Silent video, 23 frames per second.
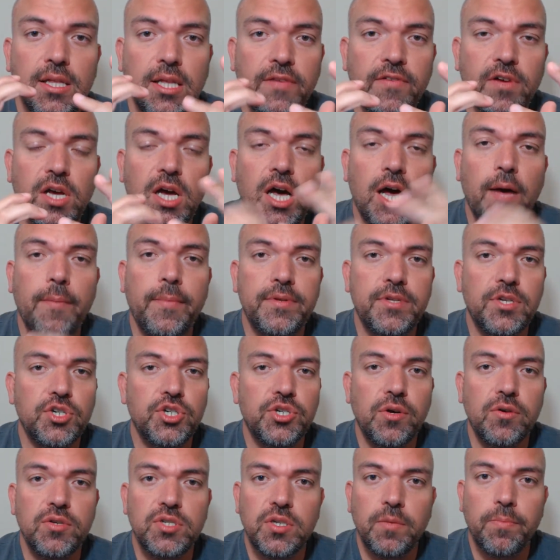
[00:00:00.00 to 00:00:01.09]
leave a comment, to
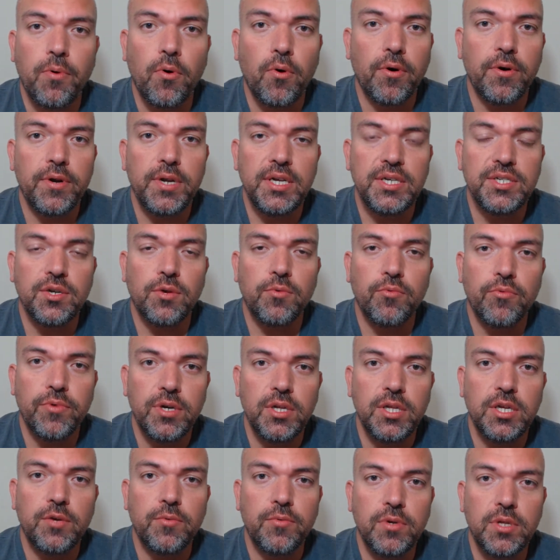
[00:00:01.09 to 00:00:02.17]
show support. He's a
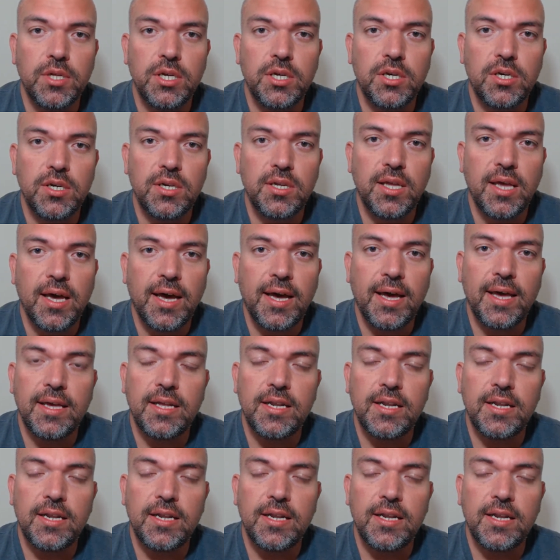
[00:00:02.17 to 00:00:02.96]
really, really good guy.